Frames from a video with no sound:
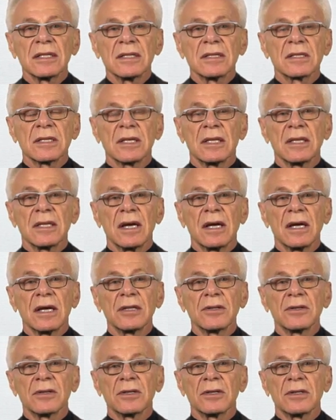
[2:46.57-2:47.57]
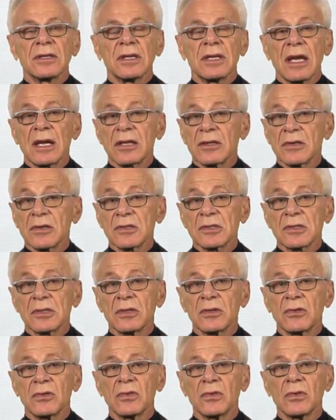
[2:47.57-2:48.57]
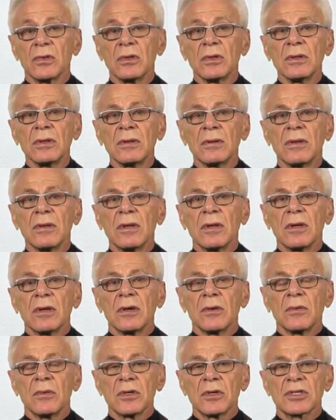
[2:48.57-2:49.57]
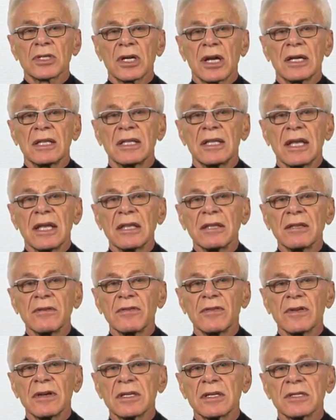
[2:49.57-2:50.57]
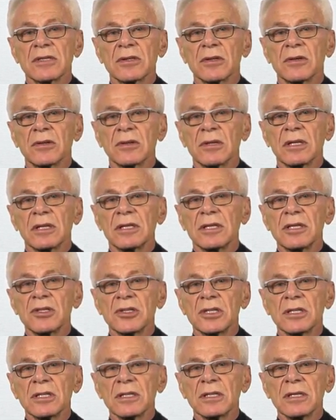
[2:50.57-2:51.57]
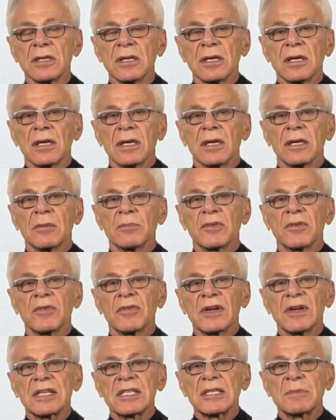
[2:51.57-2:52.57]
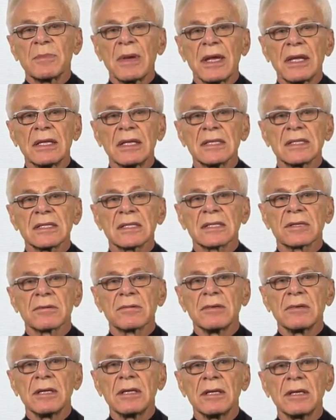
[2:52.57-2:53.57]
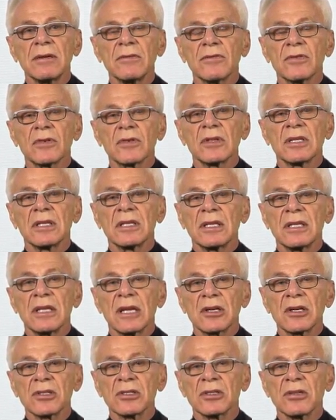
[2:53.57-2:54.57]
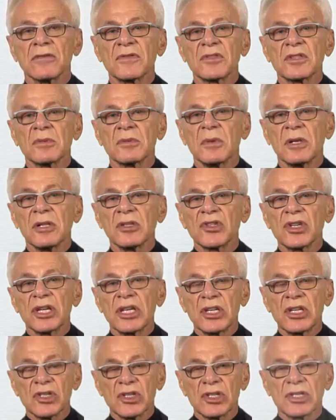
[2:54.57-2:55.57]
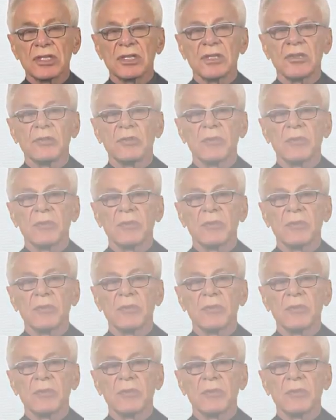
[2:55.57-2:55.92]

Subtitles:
is another diagnostic tool which identifies oral lesion and provides painless screening for the detection of small changes in your